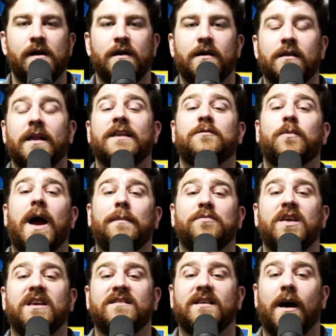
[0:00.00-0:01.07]
Let's wrap
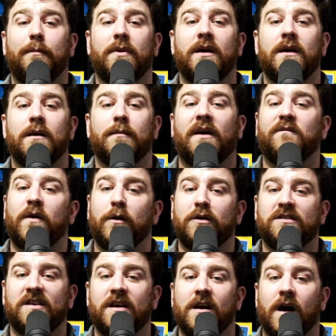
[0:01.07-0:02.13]
things up by
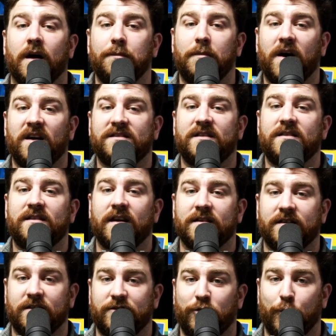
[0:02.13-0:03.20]
focusing on Boston
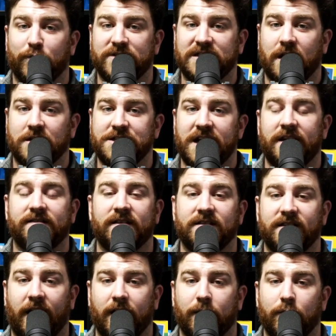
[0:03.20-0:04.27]
Celtics superstar Jayson Tatum,